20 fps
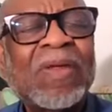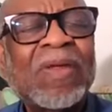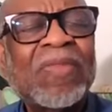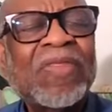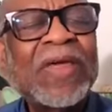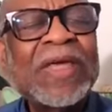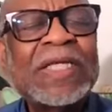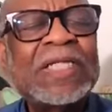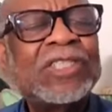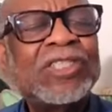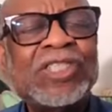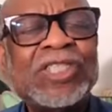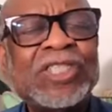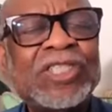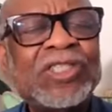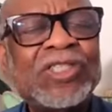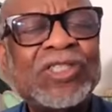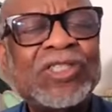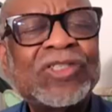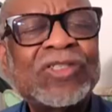Thank you,
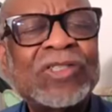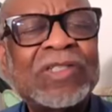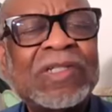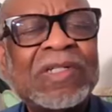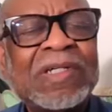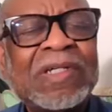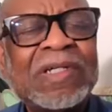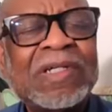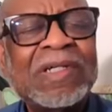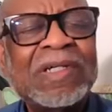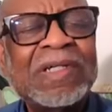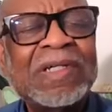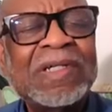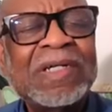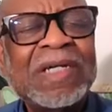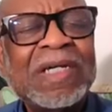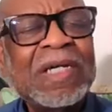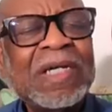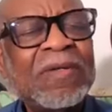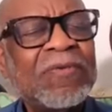Jesus.
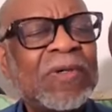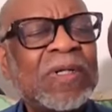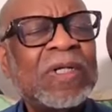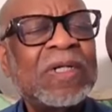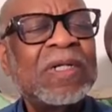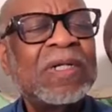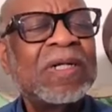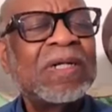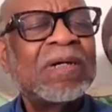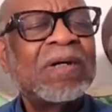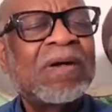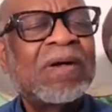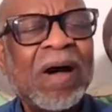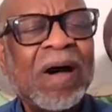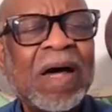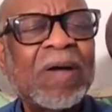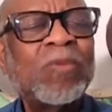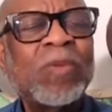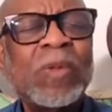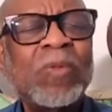Even,
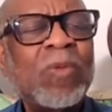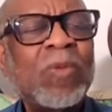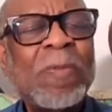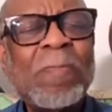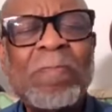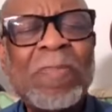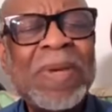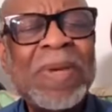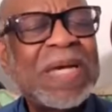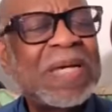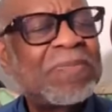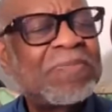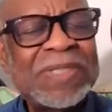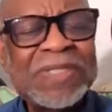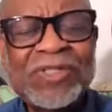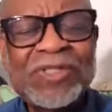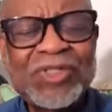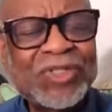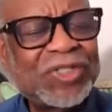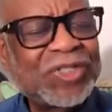God, when we make
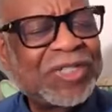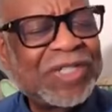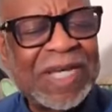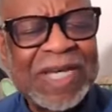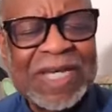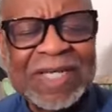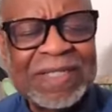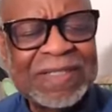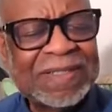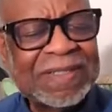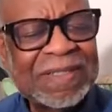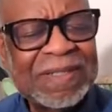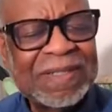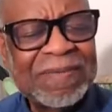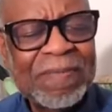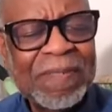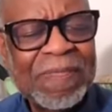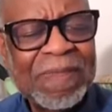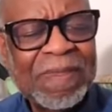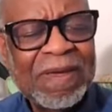mistakes,
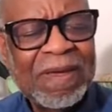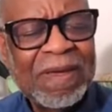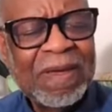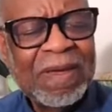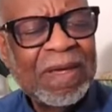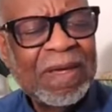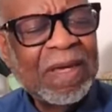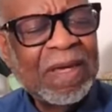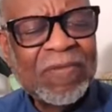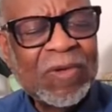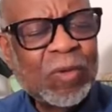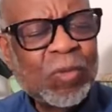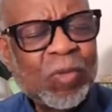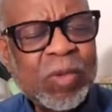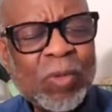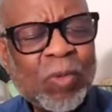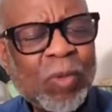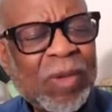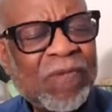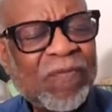even
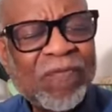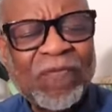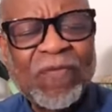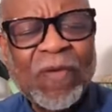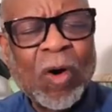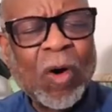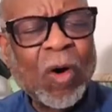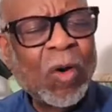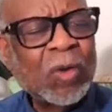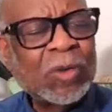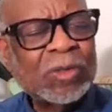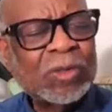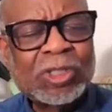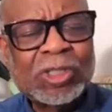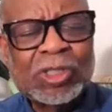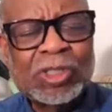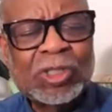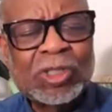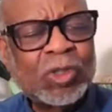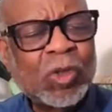when we fall
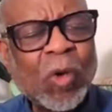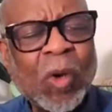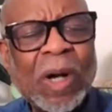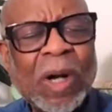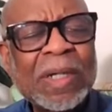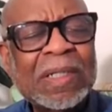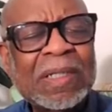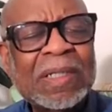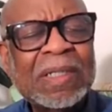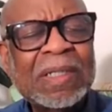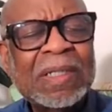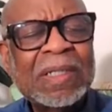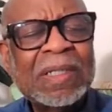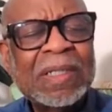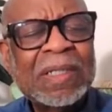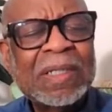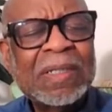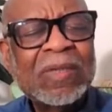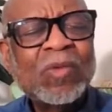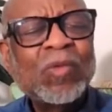short,
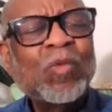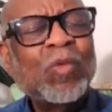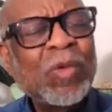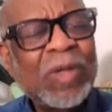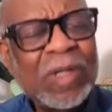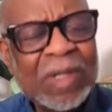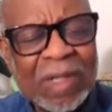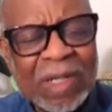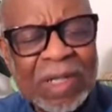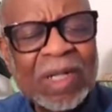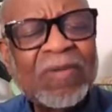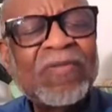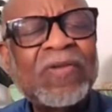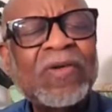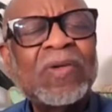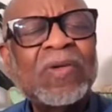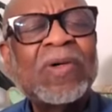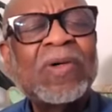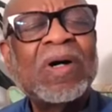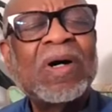we love
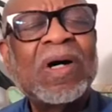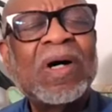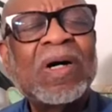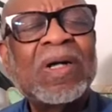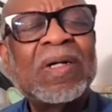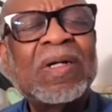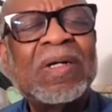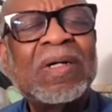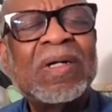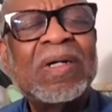you, God.